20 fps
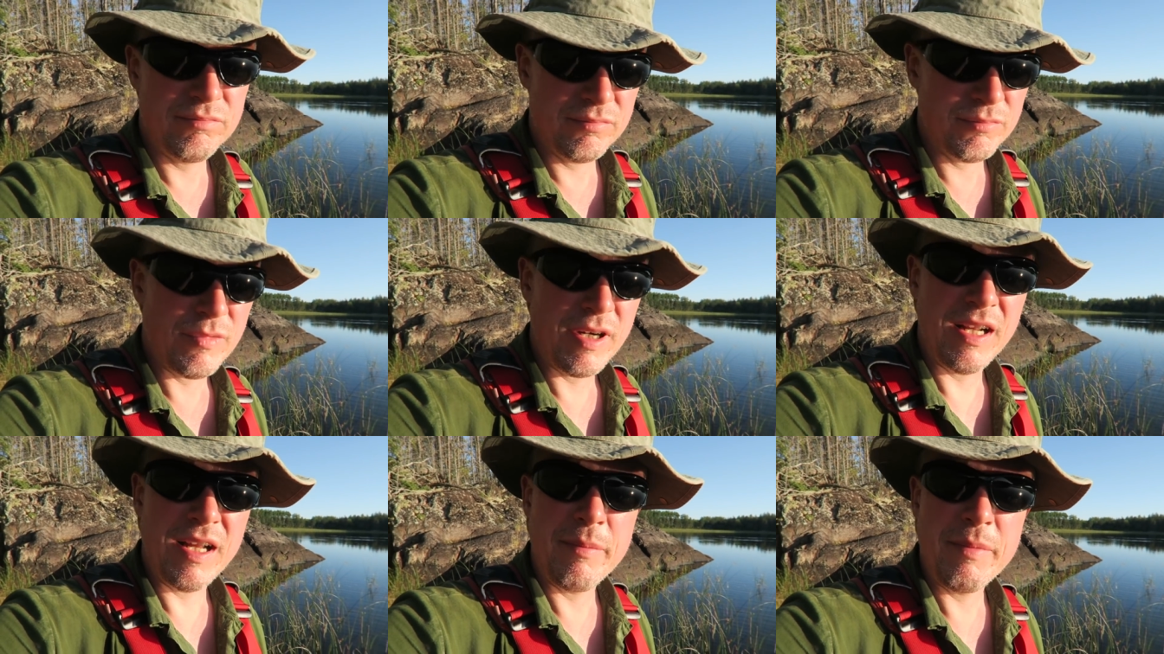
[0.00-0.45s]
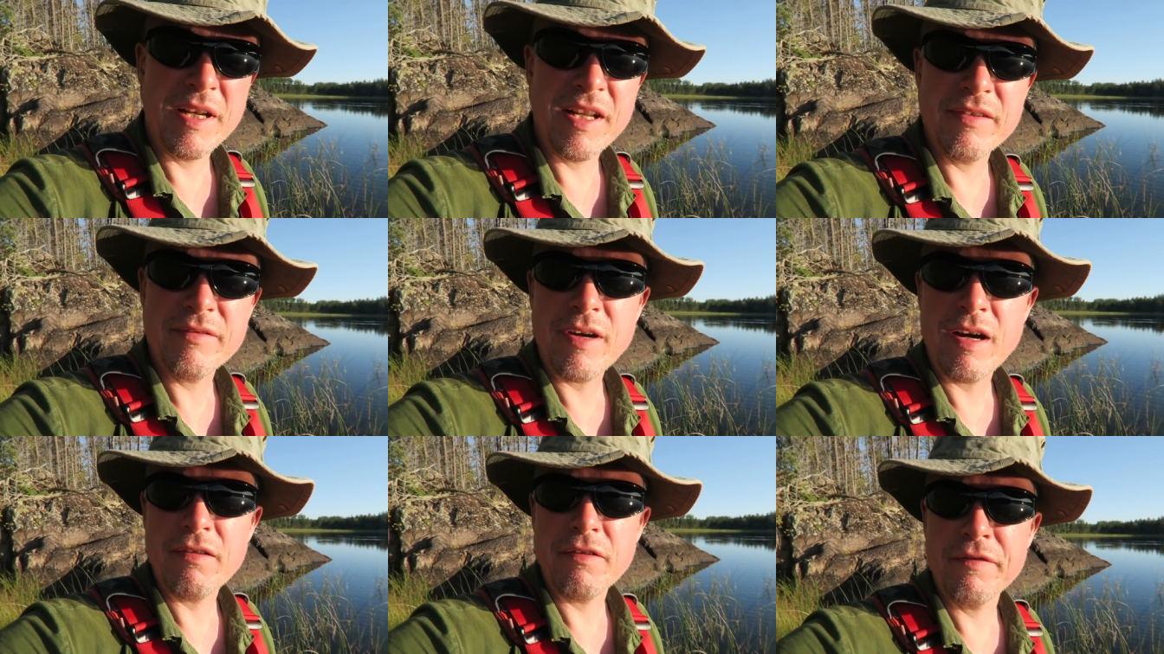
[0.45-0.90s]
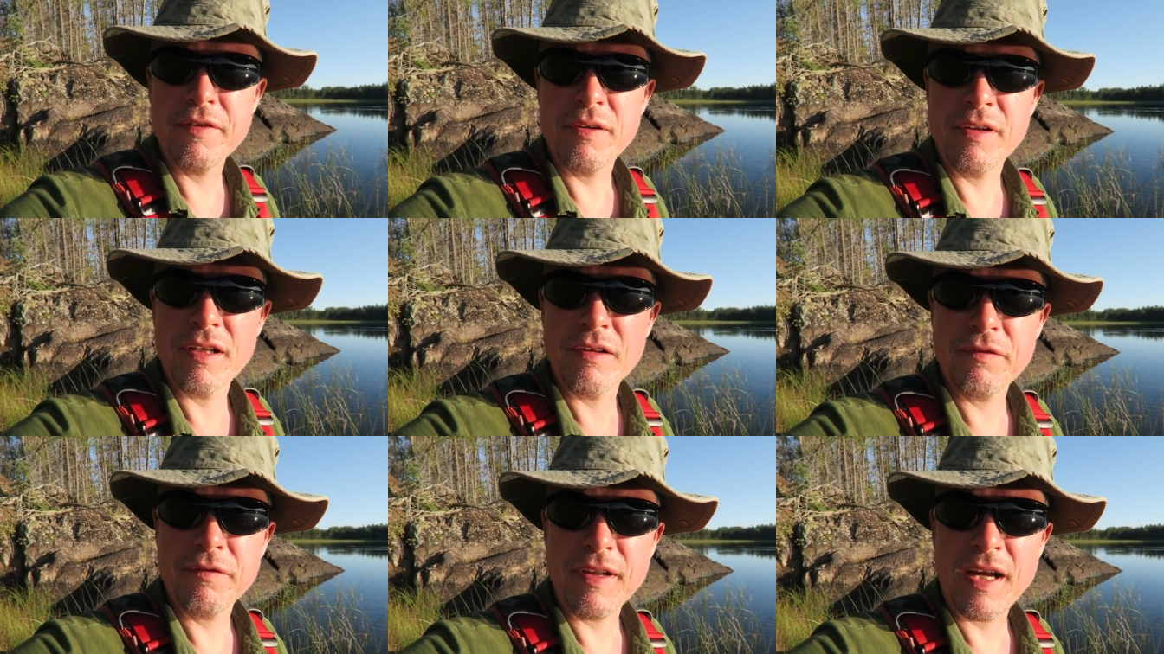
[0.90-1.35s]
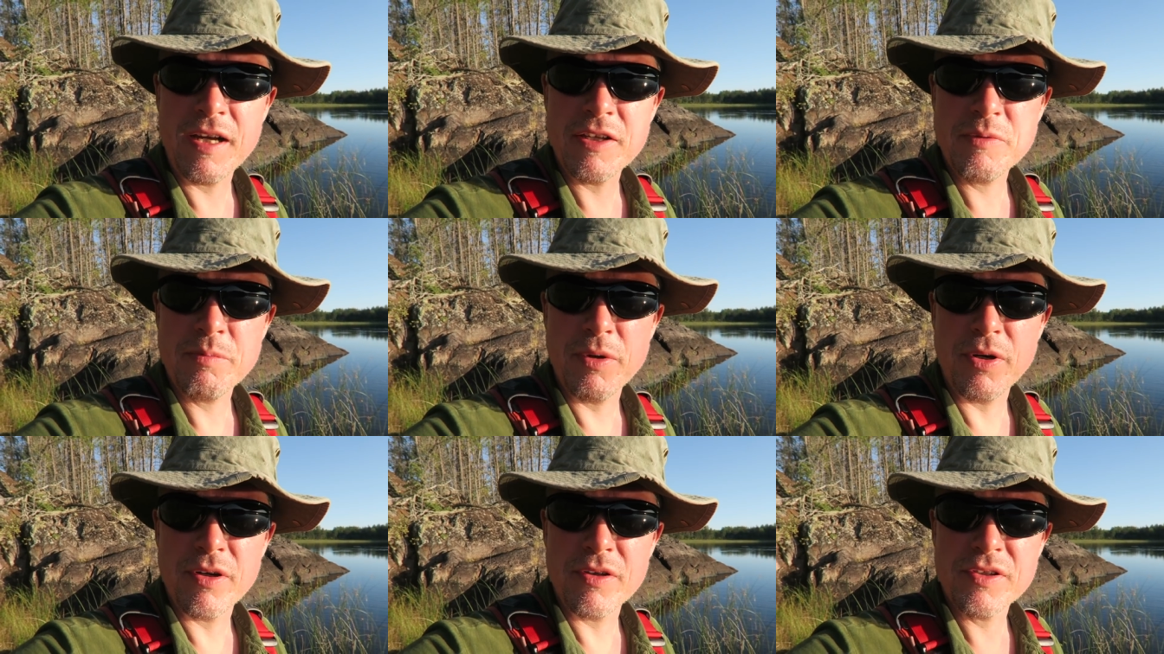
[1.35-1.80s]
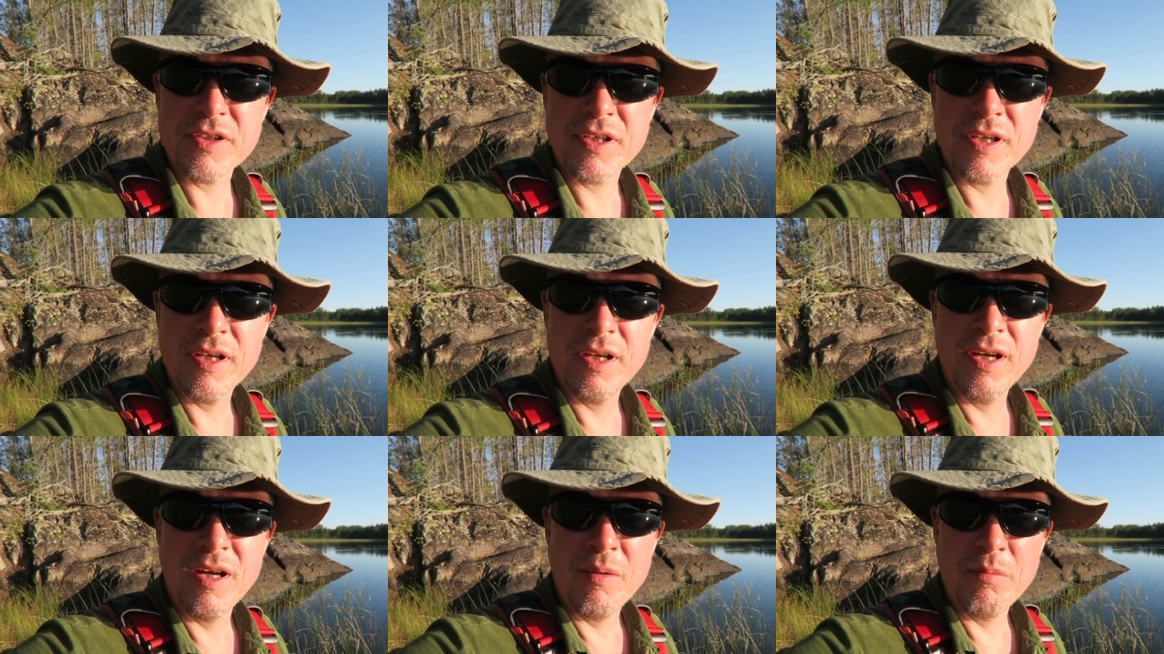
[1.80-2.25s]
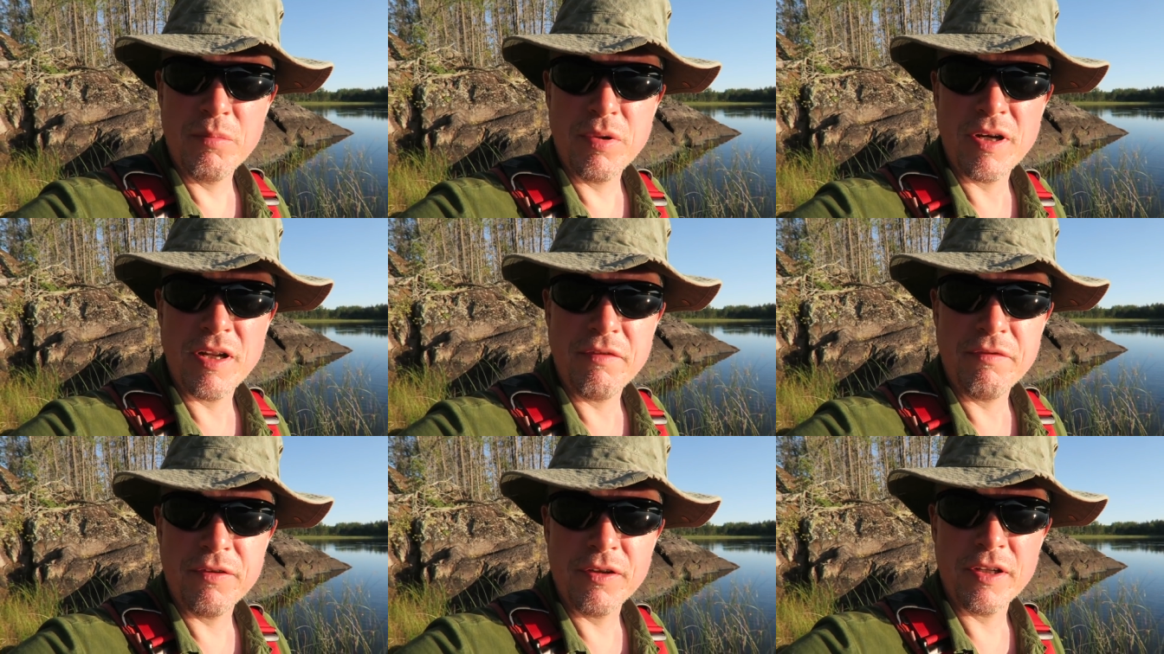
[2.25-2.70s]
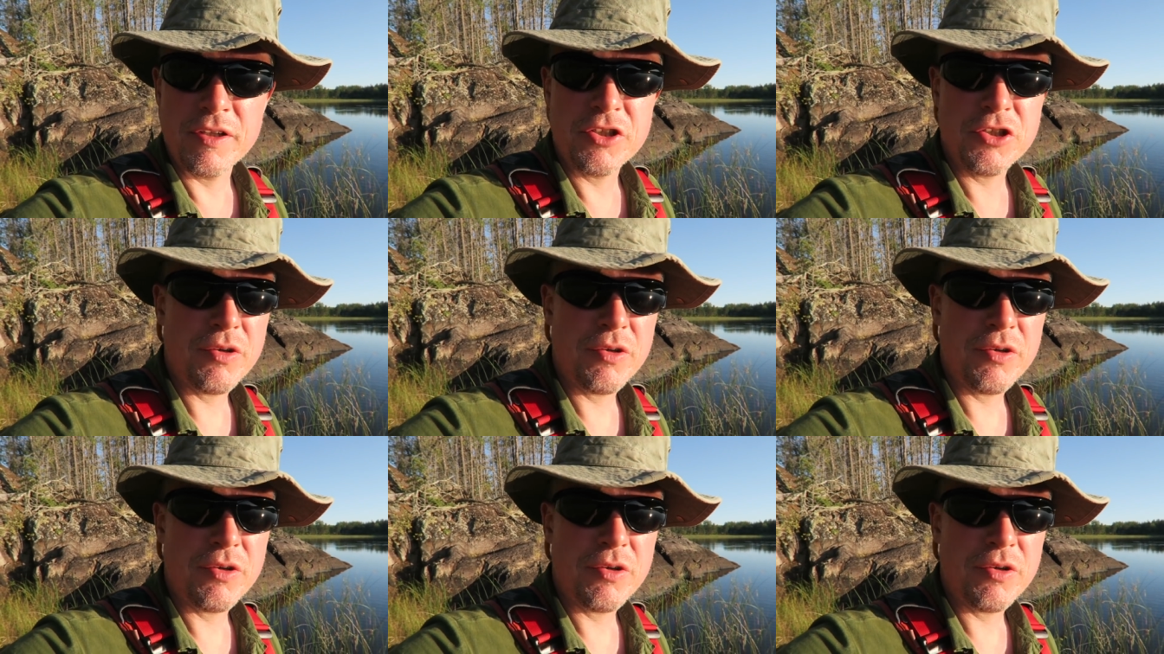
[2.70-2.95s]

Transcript: well, I mean, there are a few little flat spots, but are full of